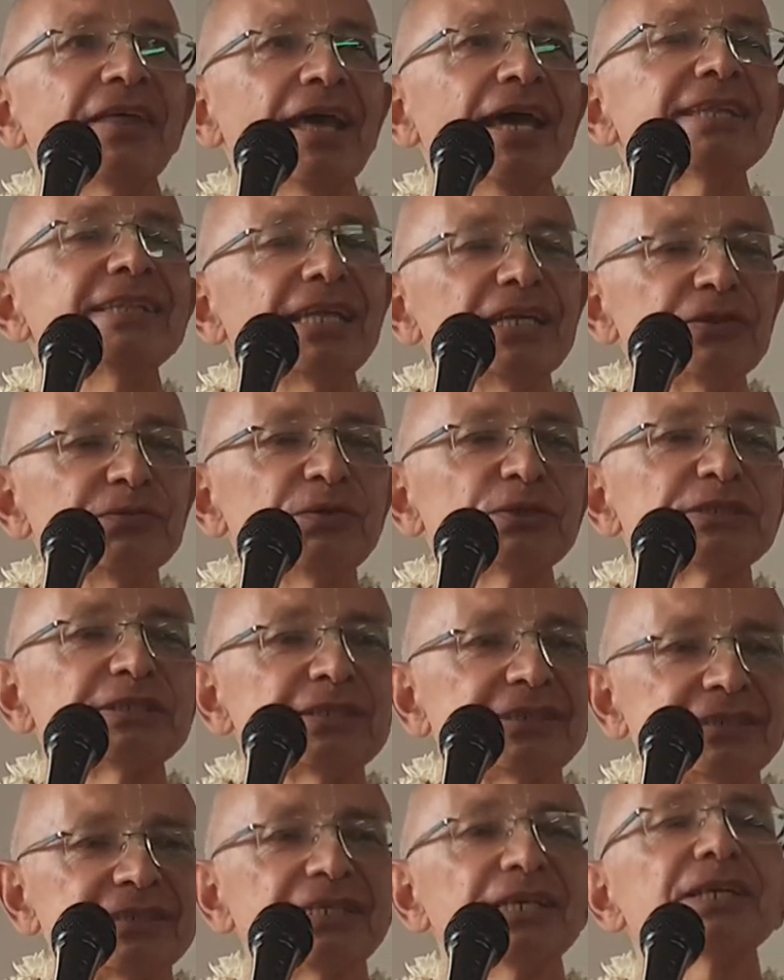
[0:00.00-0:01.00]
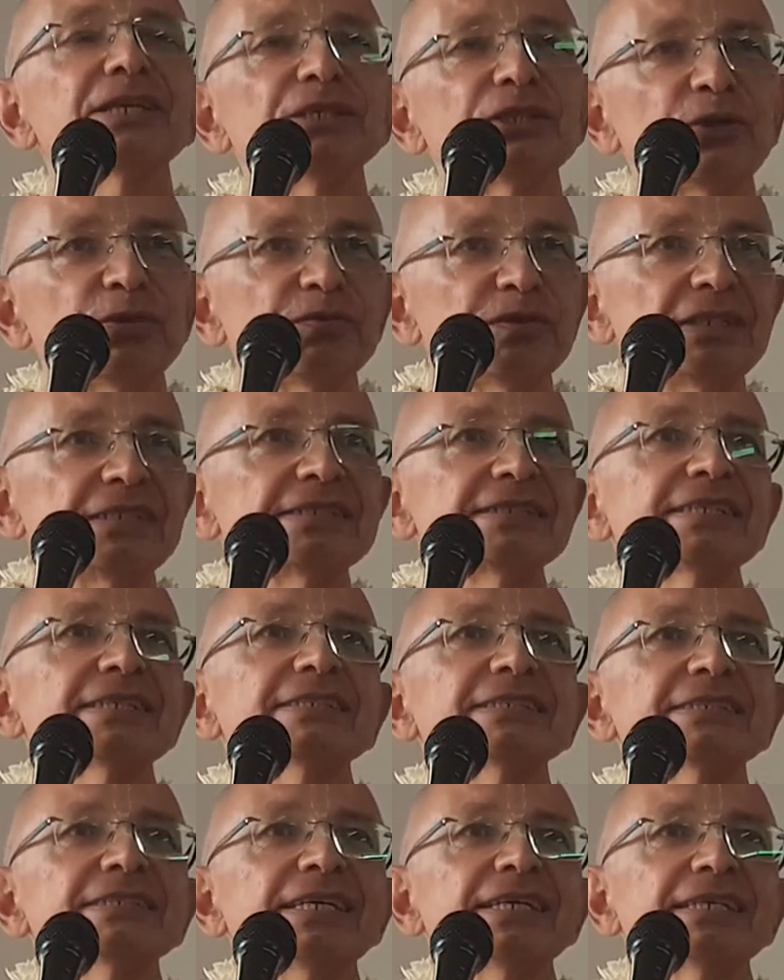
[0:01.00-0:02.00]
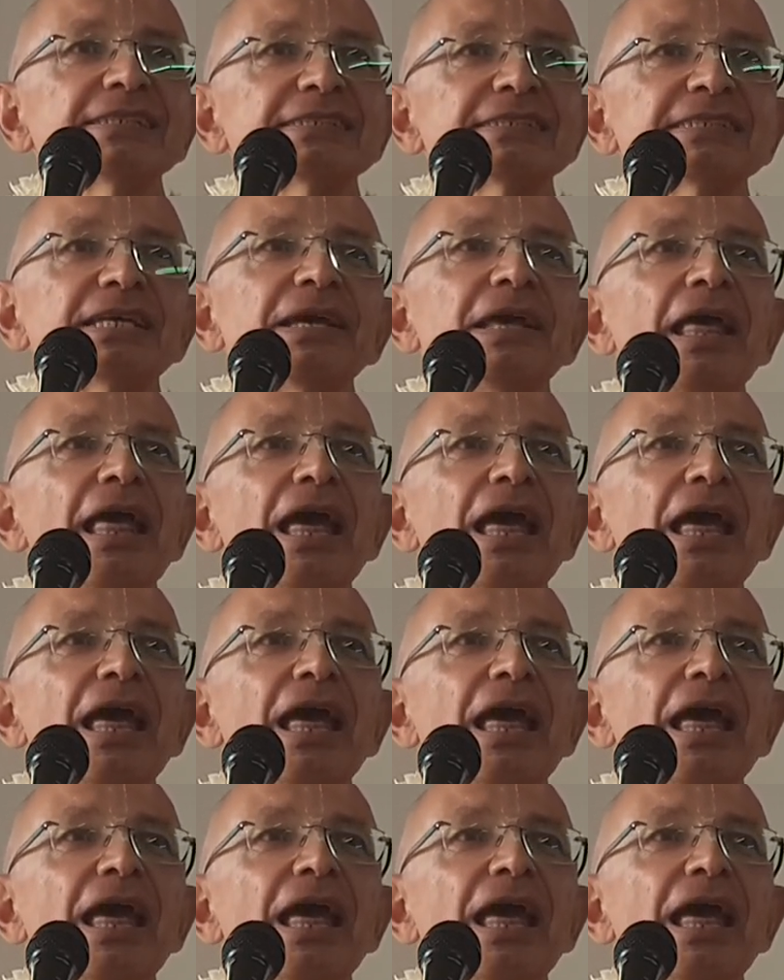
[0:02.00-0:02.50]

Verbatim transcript: And that was the secret of his success.